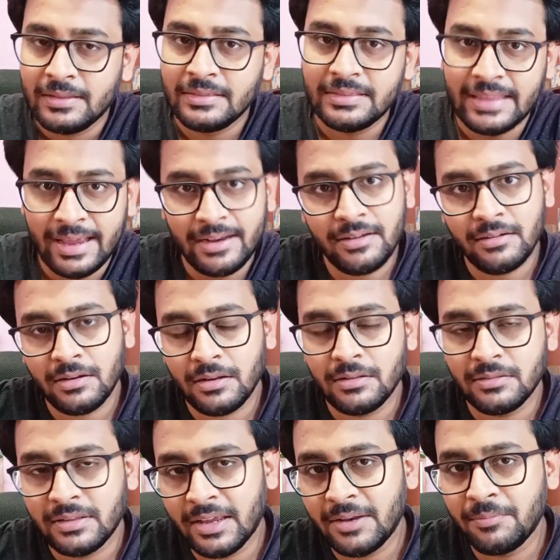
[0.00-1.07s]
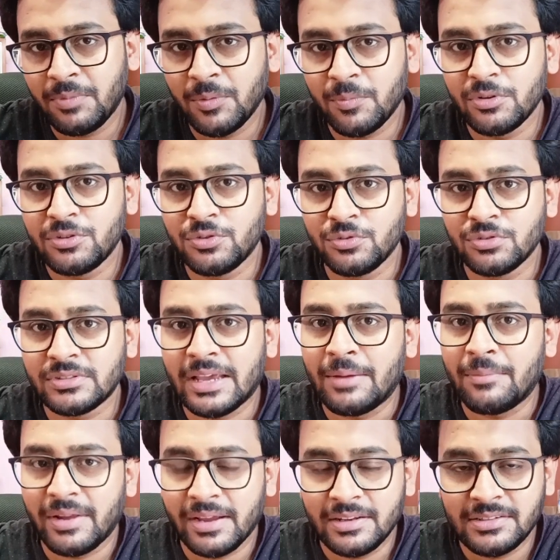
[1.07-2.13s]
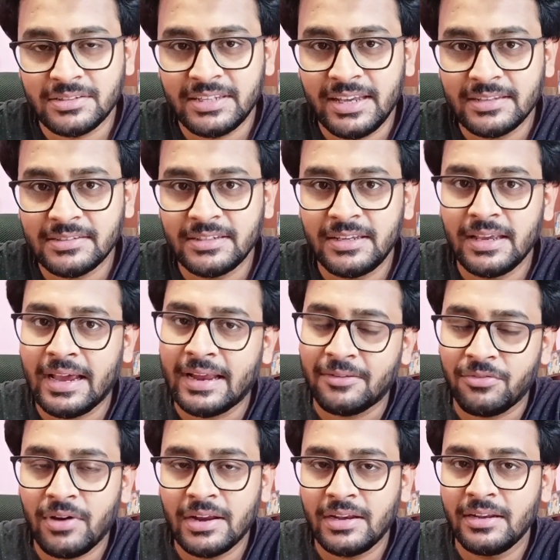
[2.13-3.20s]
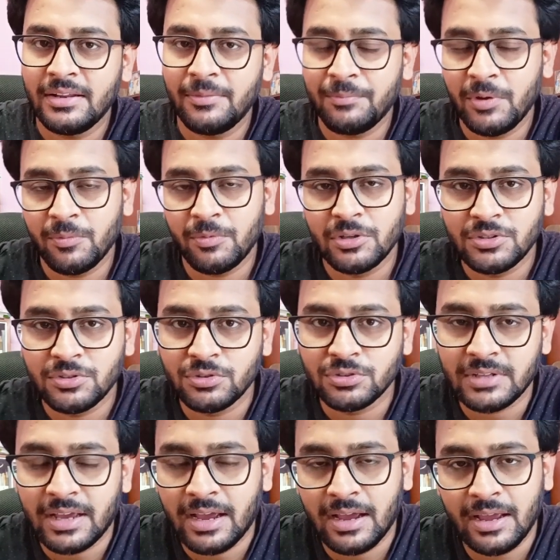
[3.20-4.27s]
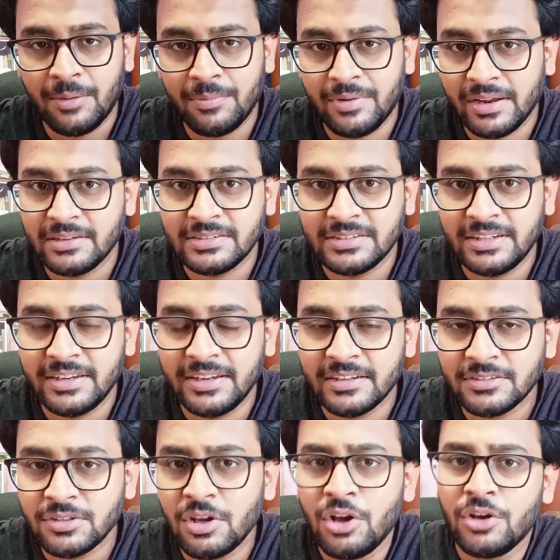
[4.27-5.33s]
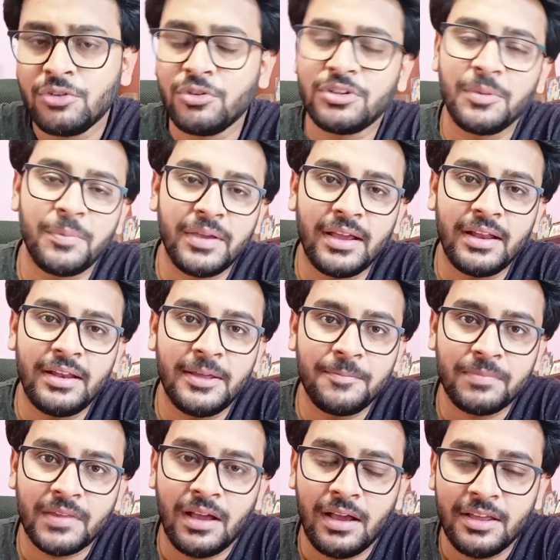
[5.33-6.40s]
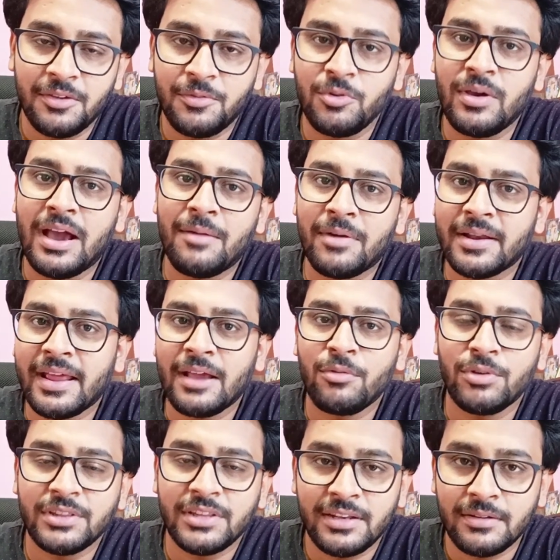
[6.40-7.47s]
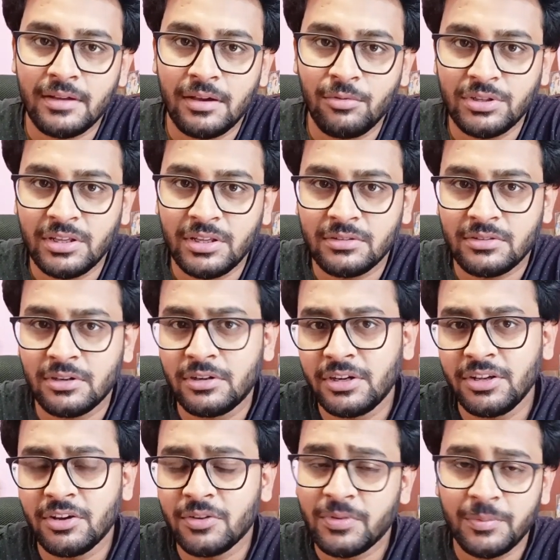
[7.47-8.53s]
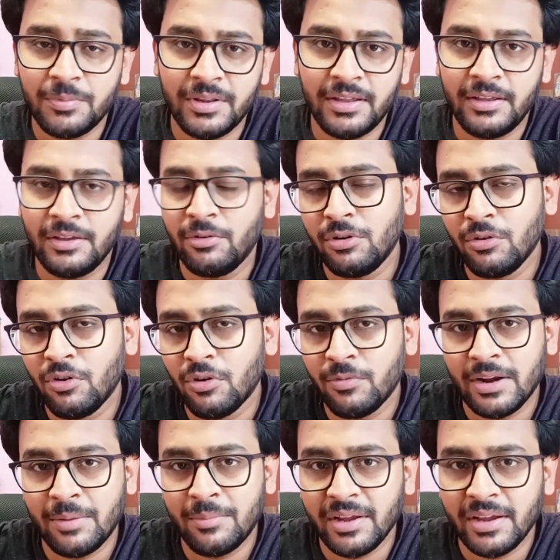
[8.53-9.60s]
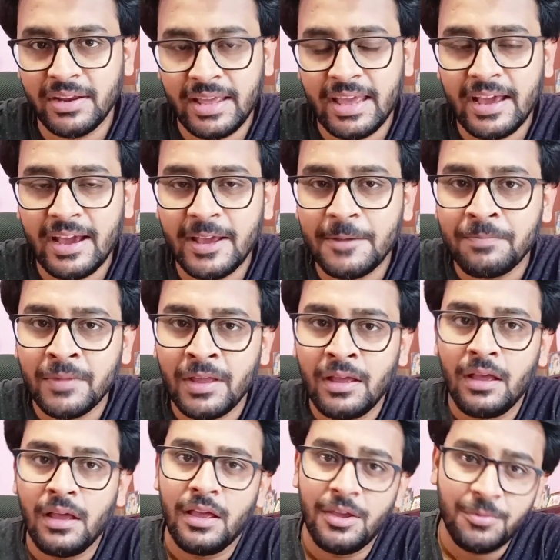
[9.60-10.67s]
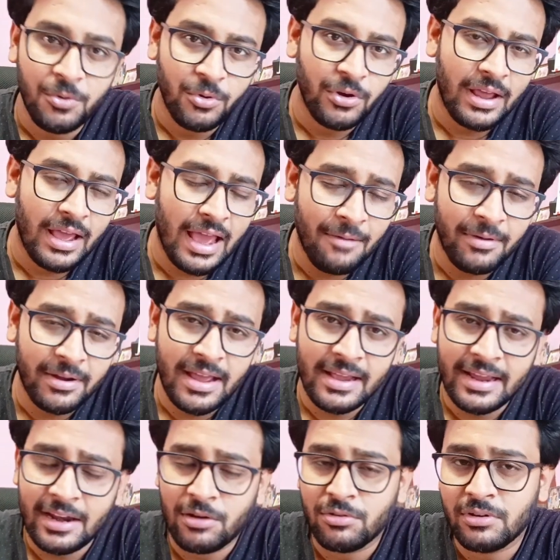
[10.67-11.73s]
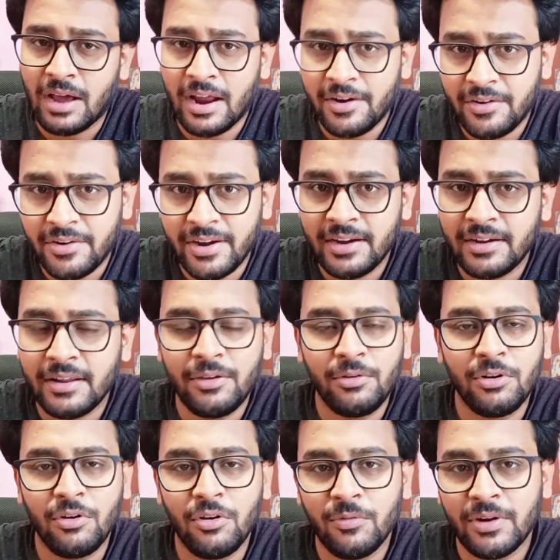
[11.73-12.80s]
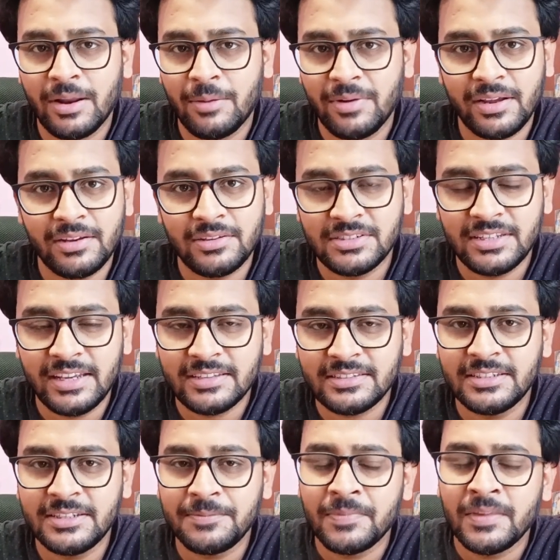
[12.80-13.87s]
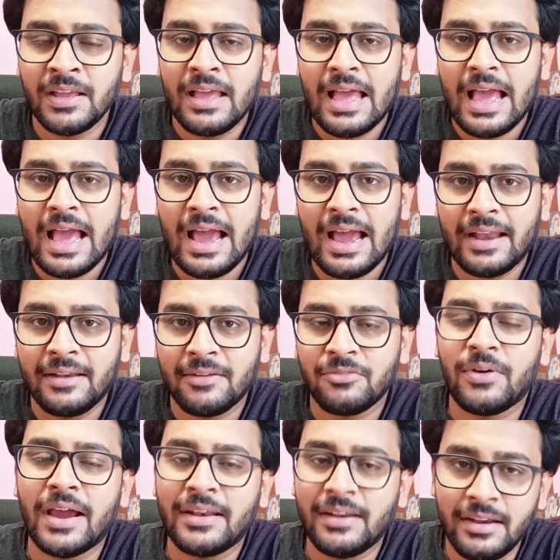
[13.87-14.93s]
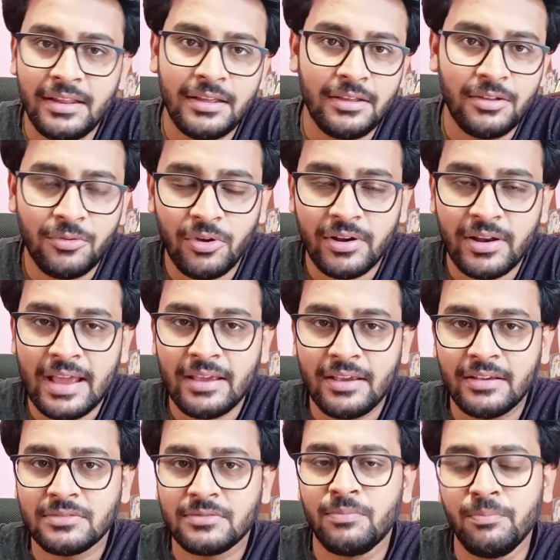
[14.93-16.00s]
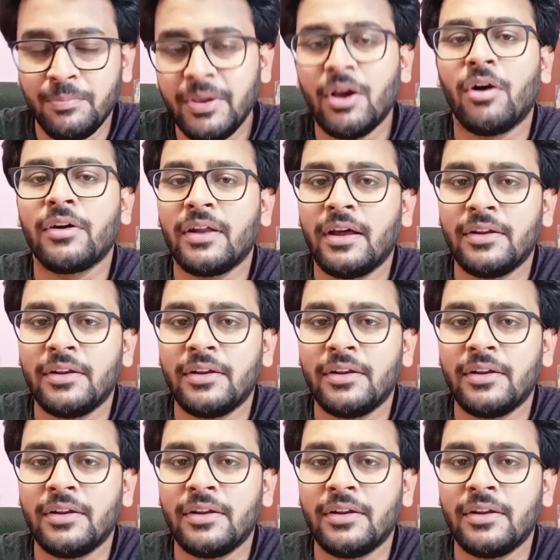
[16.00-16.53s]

then then people choose mtech in cse and finally people choose uh, mtech in cds so typically uh, if you have a rank within within 30 or 50 you will go for mtech in ai if you have a rank around 100 you will go for mtech in cse and finally if your rank is beyond